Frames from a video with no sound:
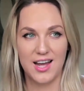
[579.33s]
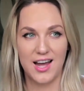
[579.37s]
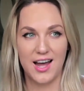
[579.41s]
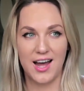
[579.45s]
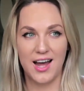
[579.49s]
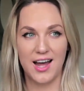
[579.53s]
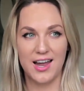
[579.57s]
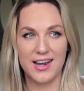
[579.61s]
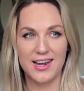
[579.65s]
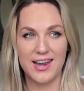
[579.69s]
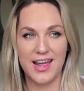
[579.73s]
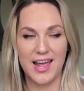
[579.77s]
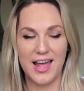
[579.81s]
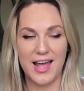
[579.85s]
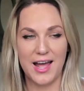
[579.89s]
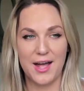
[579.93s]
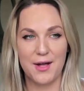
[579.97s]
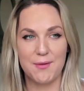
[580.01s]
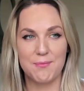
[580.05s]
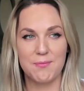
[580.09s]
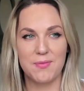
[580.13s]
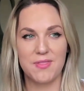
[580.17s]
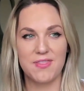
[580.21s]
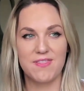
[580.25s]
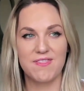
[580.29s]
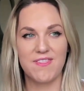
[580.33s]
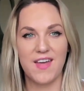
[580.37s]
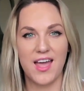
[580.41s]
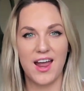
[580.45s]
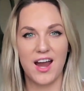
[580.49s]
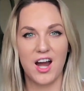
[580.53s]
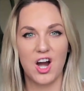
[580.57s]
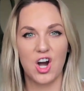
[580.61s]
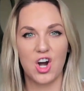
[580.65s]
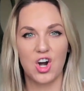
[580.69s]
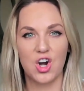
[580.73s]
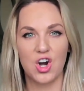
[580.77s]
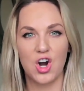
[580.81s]
and
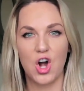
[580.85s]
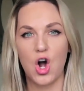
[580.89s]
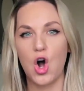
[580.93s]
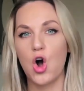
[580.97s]
their